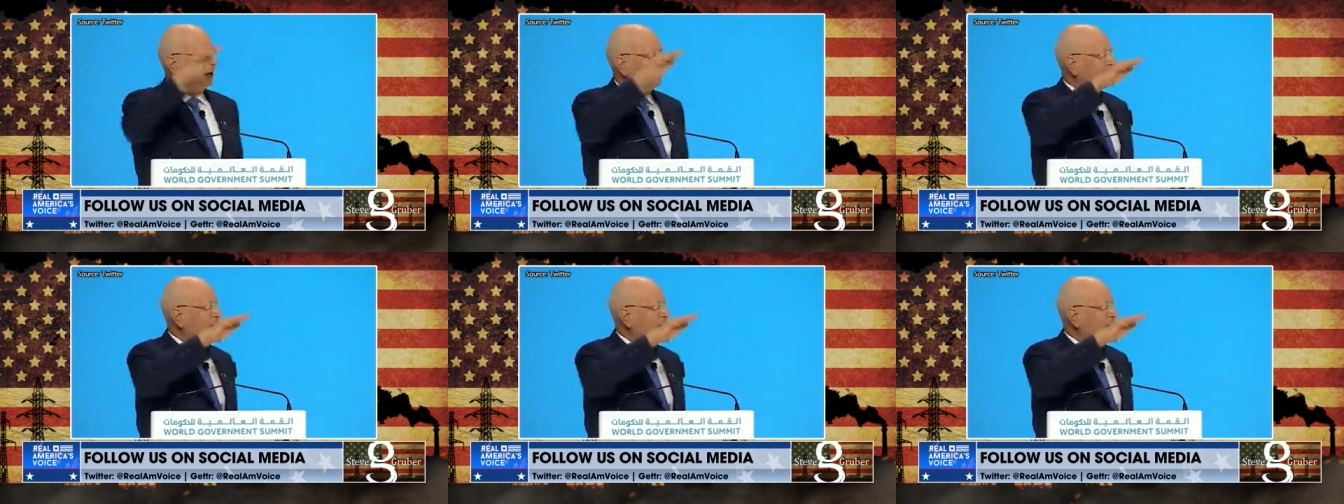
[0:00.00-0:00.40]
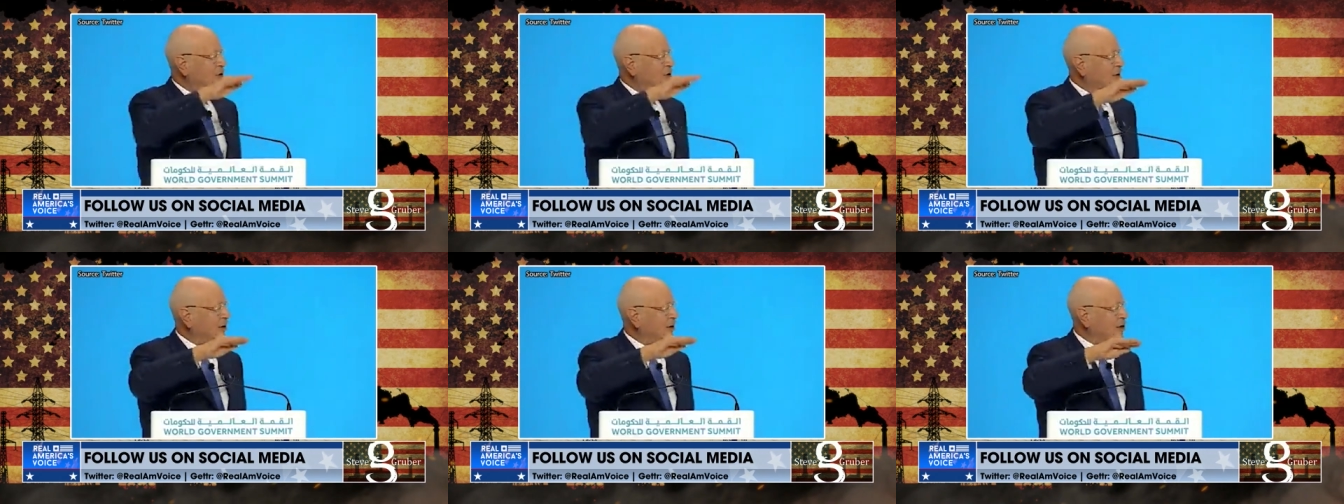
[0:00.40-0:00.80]
And we
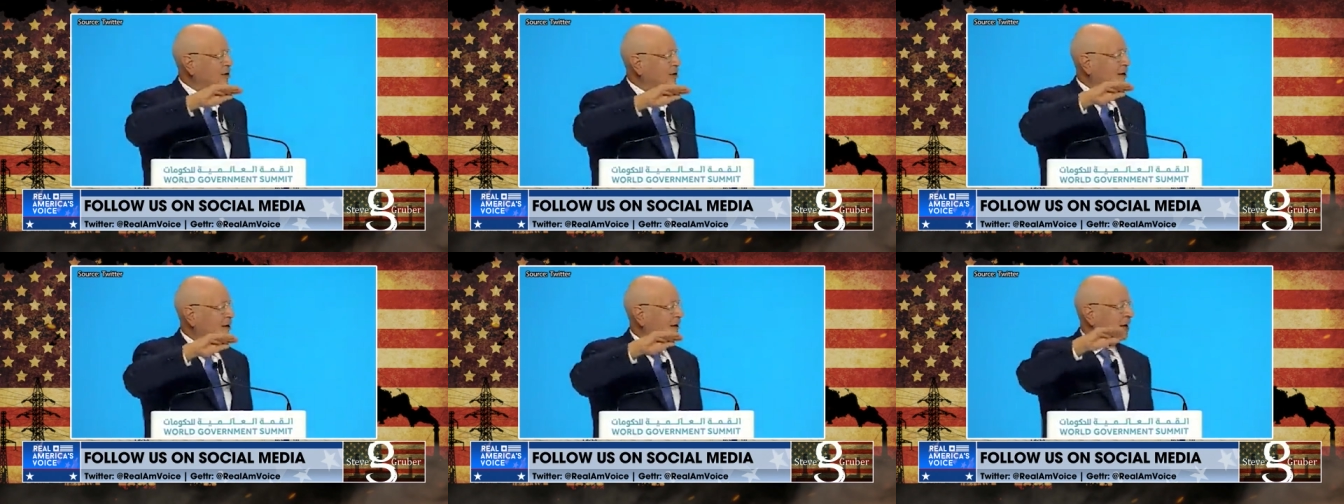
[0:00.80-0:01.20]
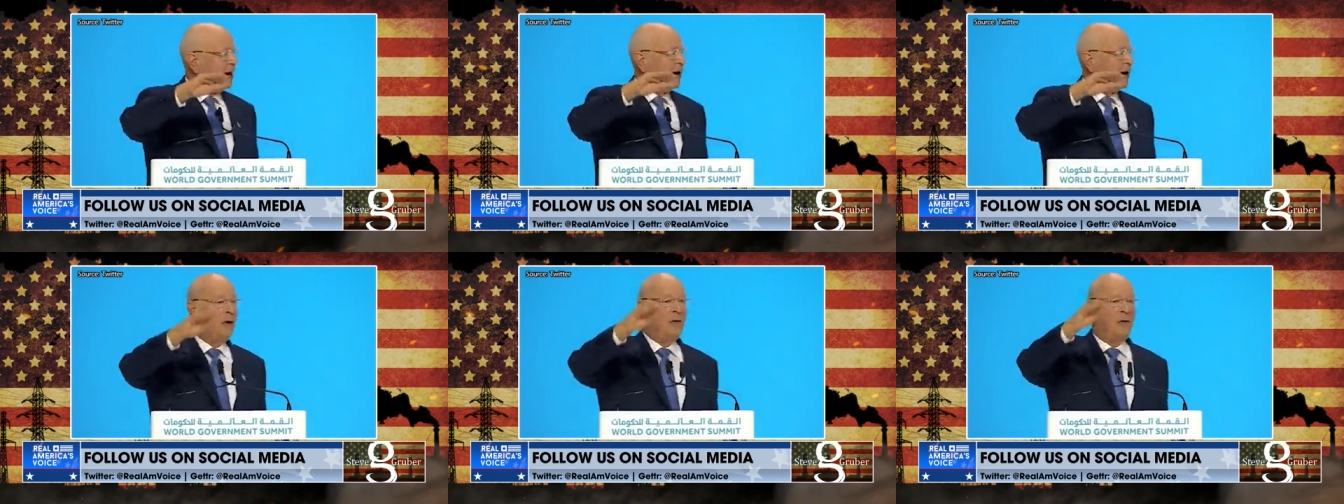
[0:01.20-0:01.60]
are just
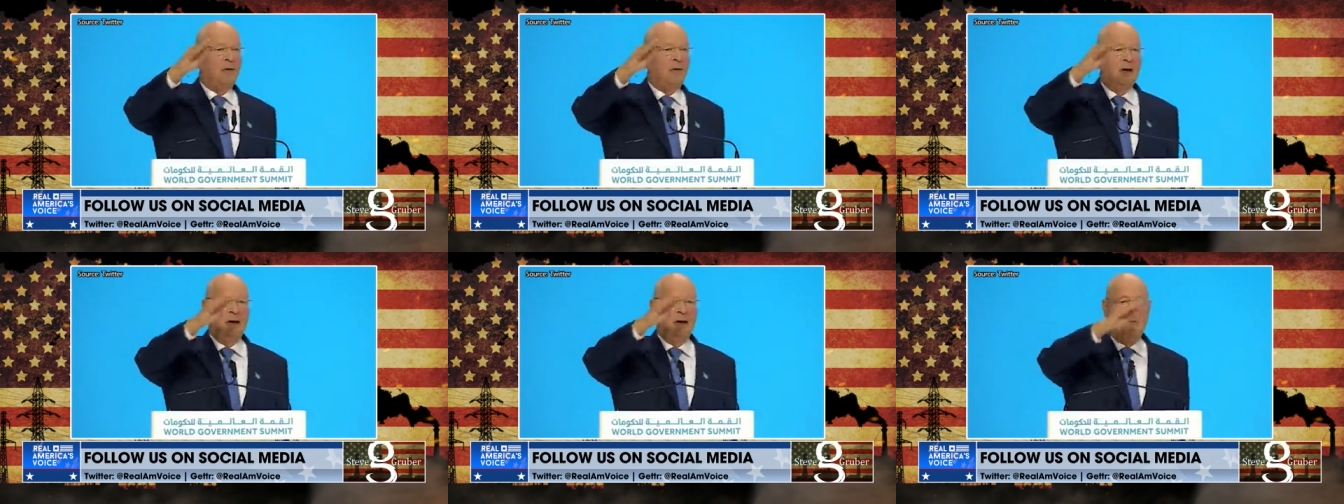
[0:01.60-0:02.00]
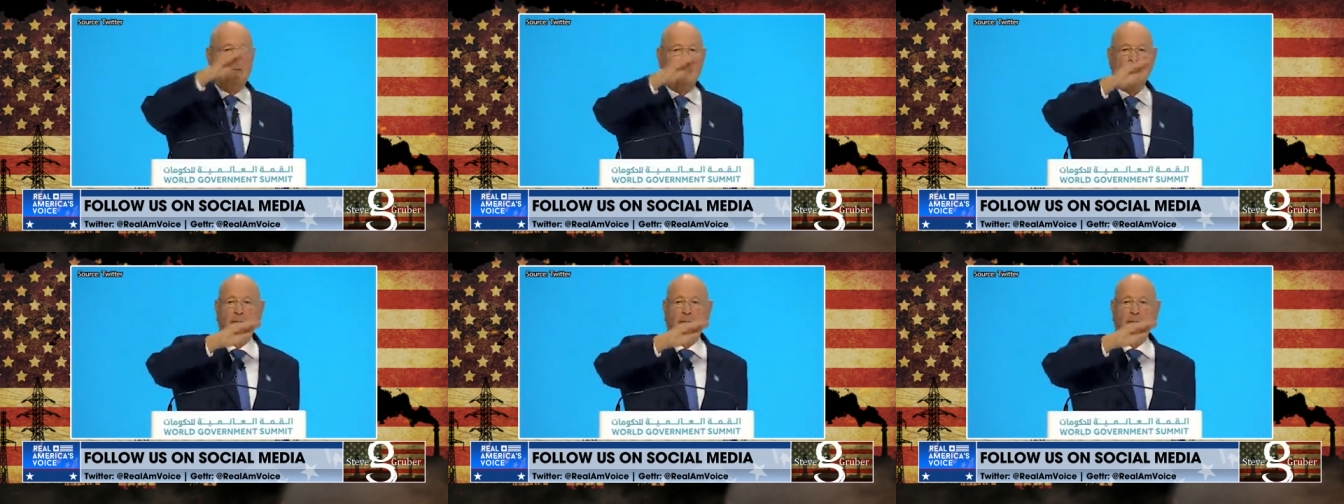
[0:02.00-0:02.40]
now
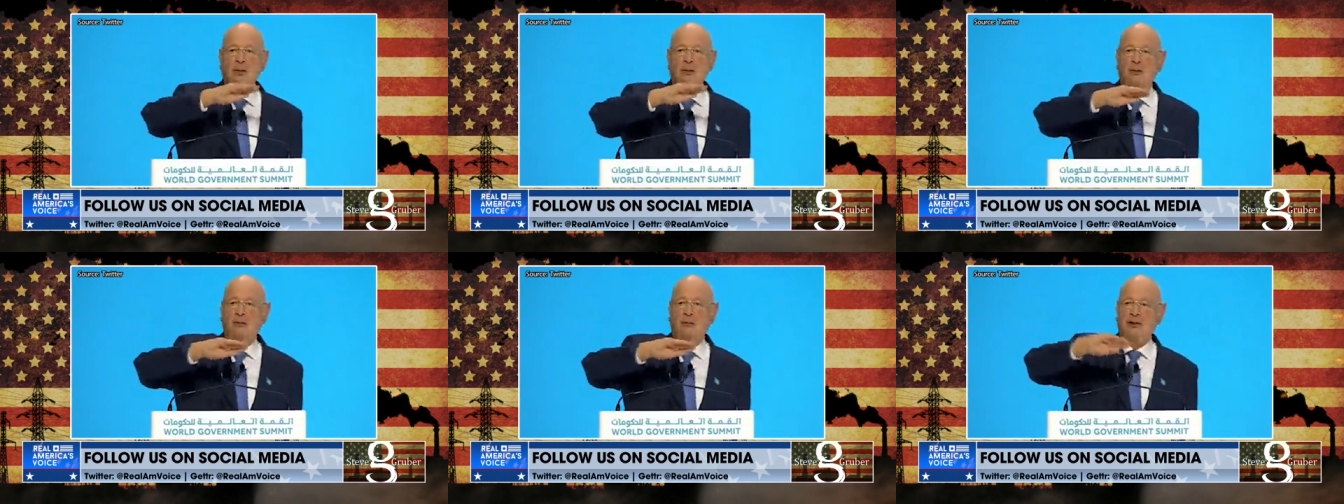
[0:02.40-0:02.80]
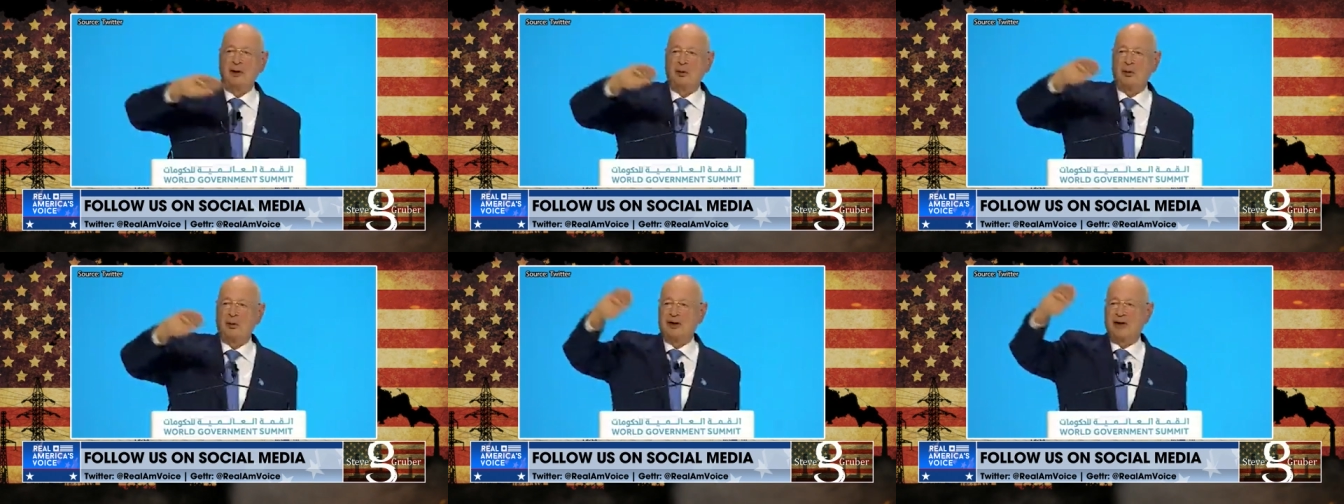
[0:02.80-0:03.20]
where we move
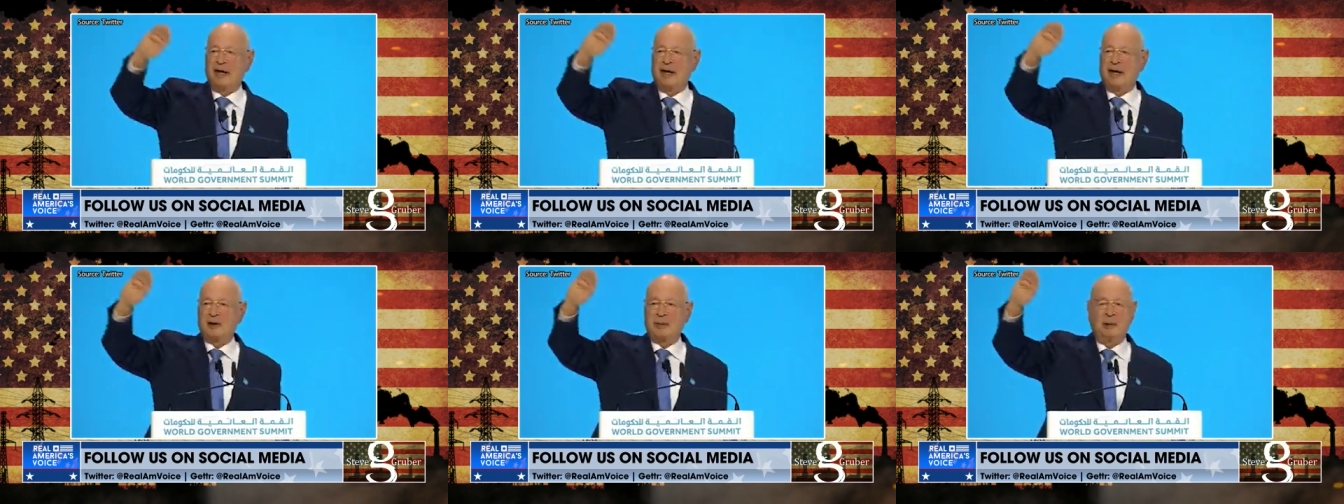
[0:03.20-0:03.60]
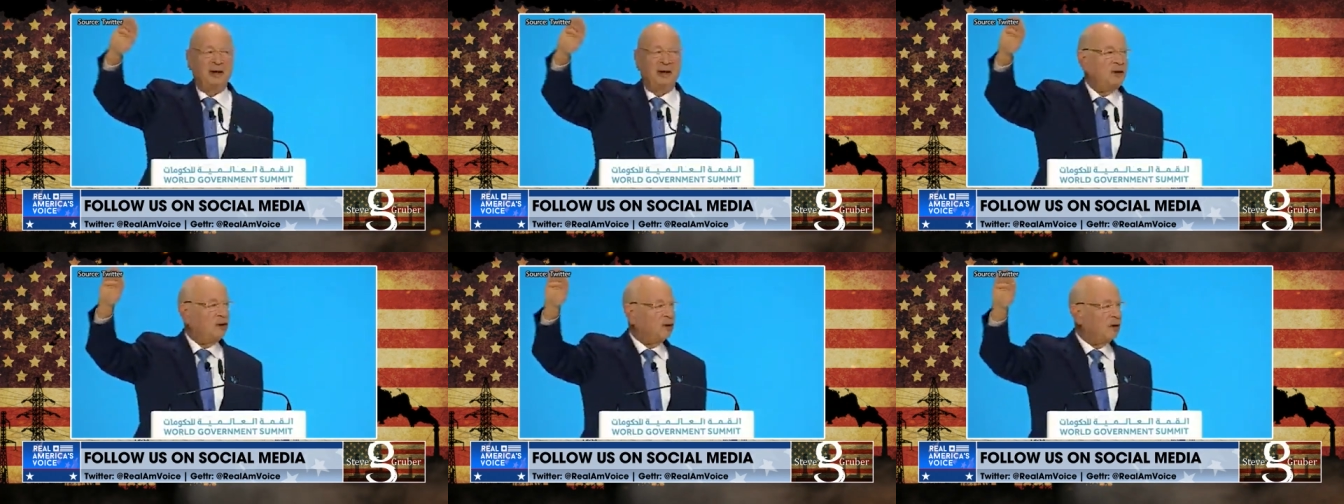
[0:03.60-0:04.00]
into the
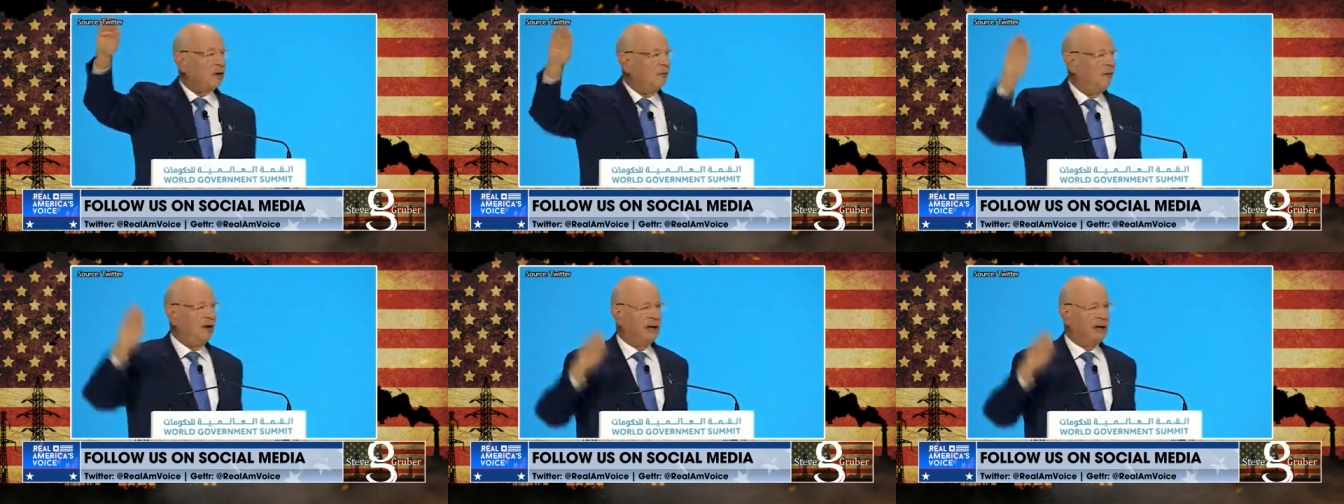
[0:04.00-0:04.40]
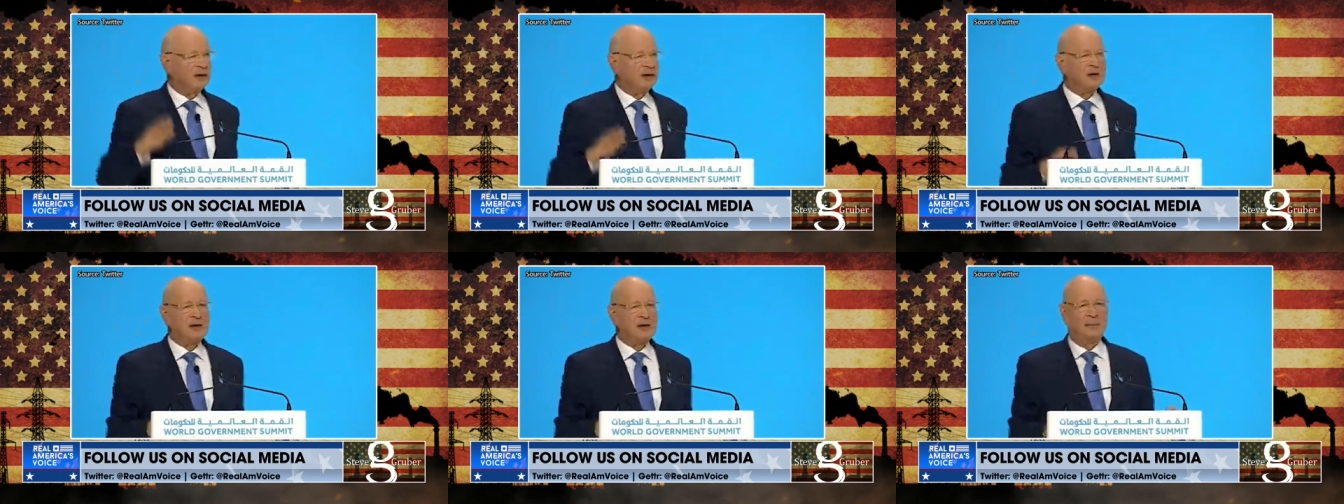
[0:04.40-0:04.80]
exponential
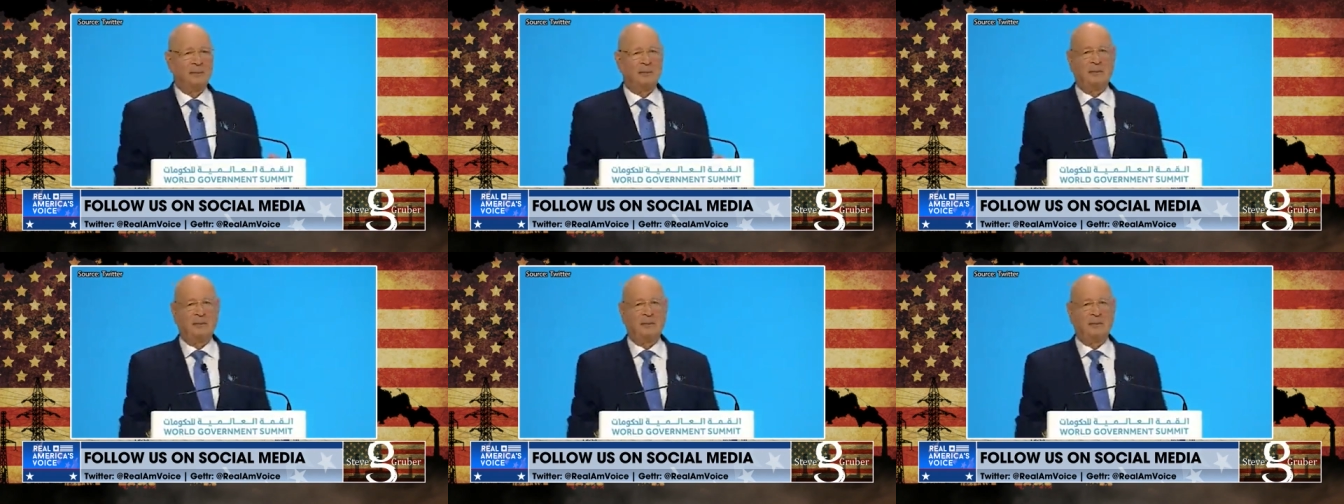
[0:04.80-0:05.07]
phase.